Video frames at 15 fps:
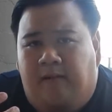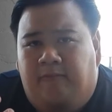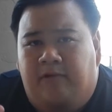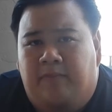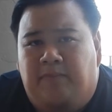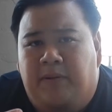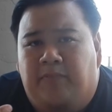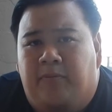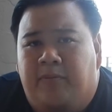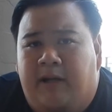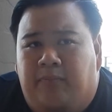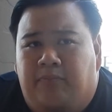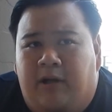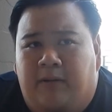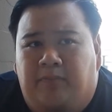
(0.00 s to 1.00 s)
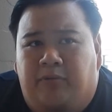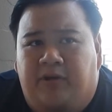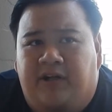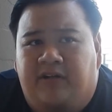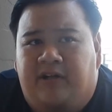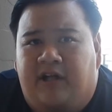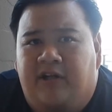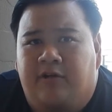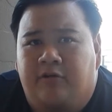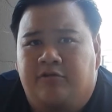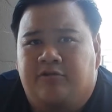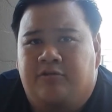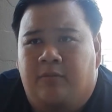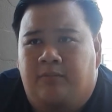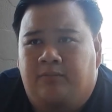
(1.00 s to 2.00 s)
when people make bread pudding, they
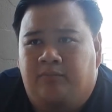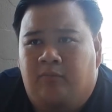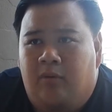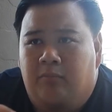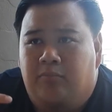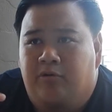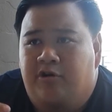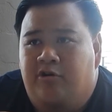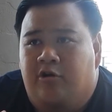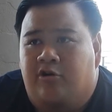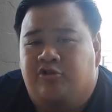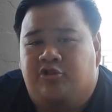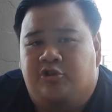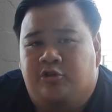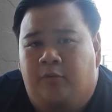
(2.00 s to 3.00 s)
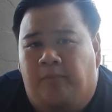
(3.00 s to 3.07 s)
use brioche.